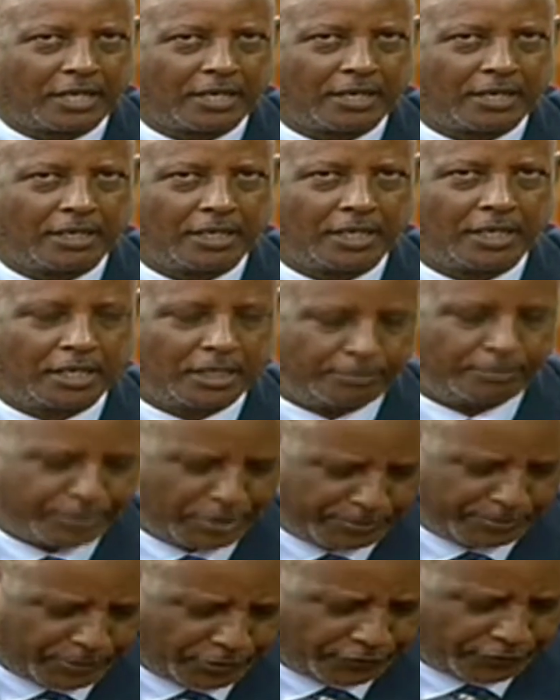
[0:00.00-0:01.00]
uh,
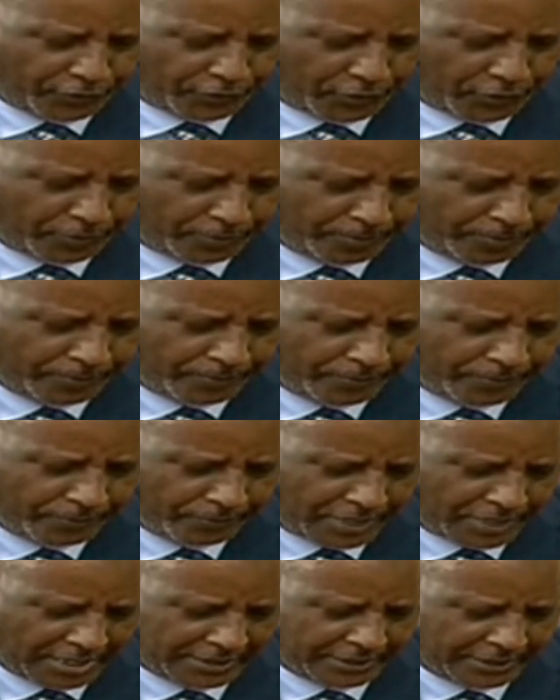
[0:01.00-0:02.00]
people from
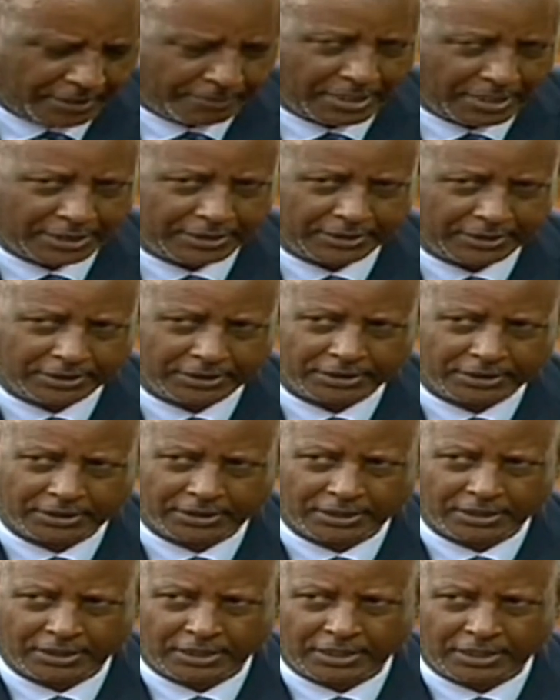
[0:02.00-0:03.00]
Marsabit
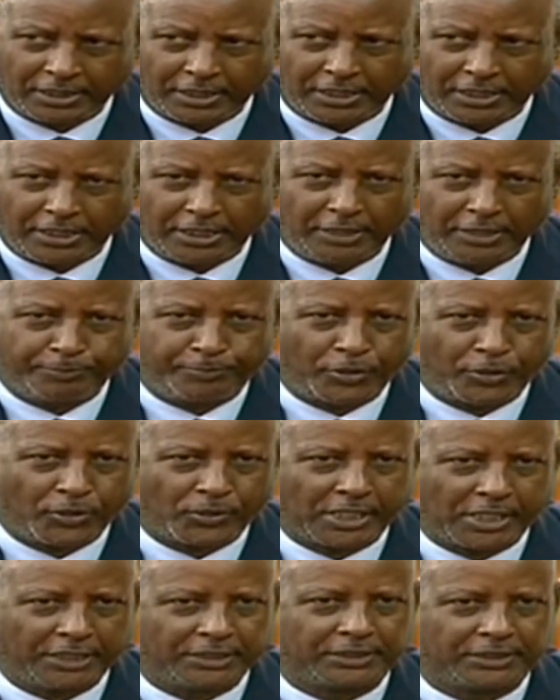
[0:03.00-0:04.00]
in
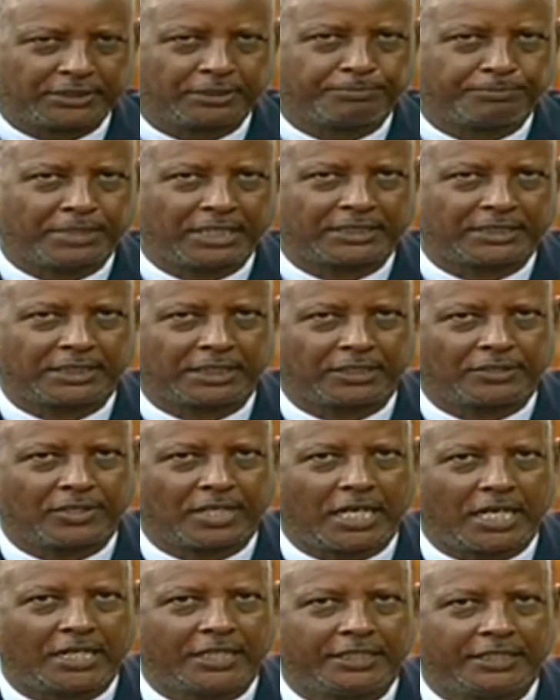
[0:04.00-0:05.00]
pockets,
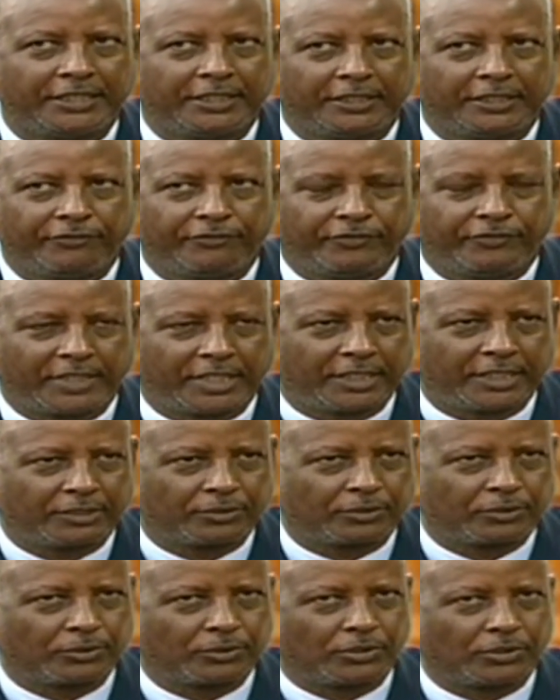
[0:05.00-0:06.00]
particularly in very
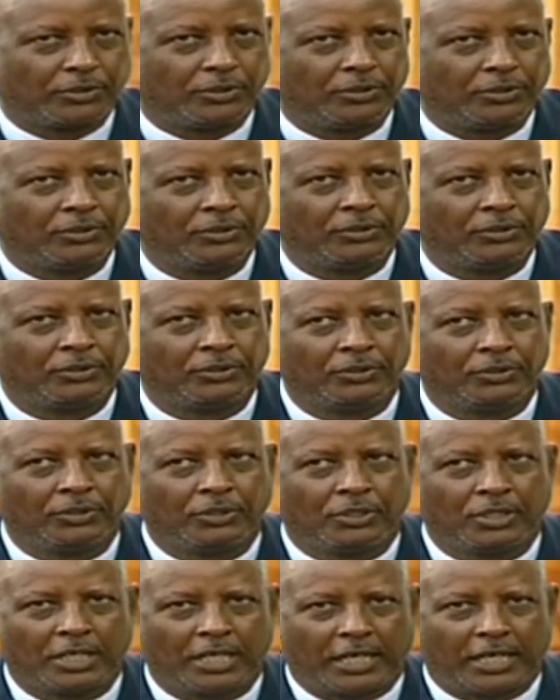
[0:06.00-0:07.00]
rural
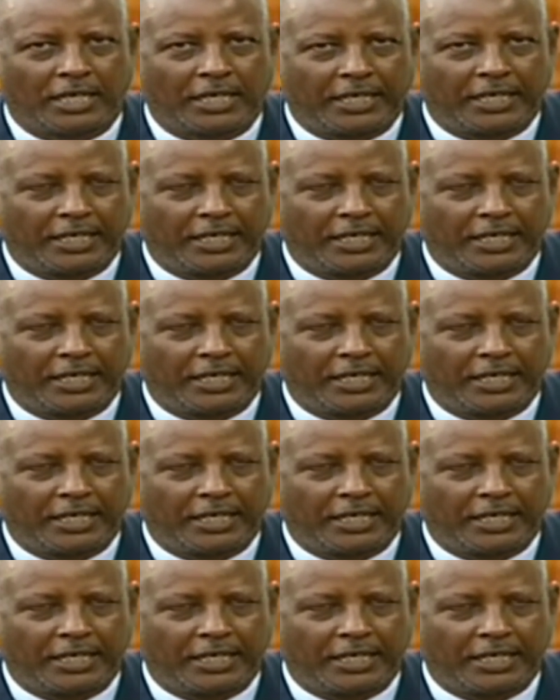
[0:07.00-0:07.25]
uh,